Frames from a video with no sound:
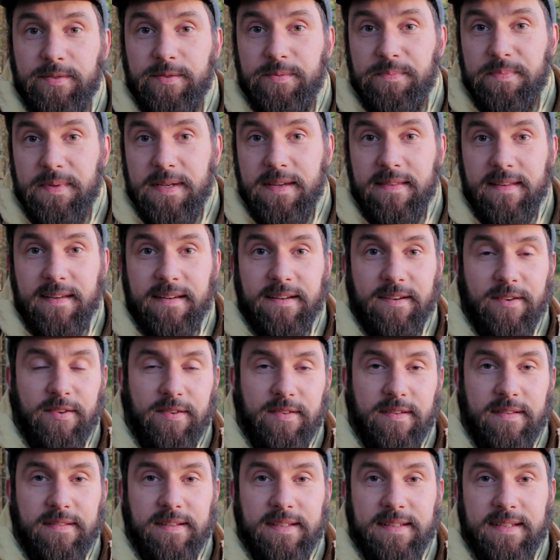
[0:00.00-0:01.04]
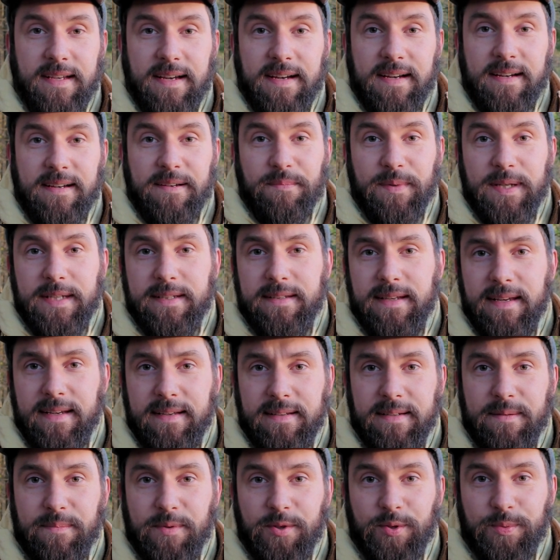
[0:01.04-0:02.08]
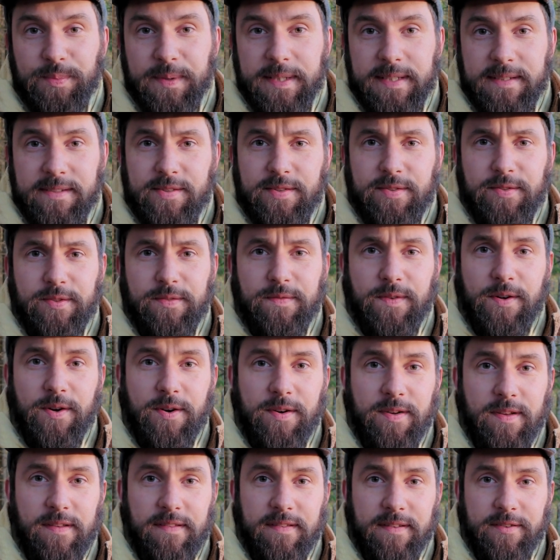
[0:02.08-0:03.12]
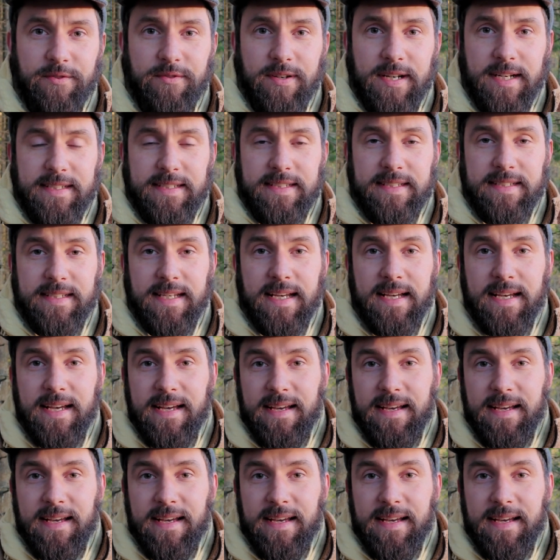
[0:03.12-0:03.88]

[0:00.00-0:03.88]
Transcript: to be there all the time, at any moment, solve all the crises.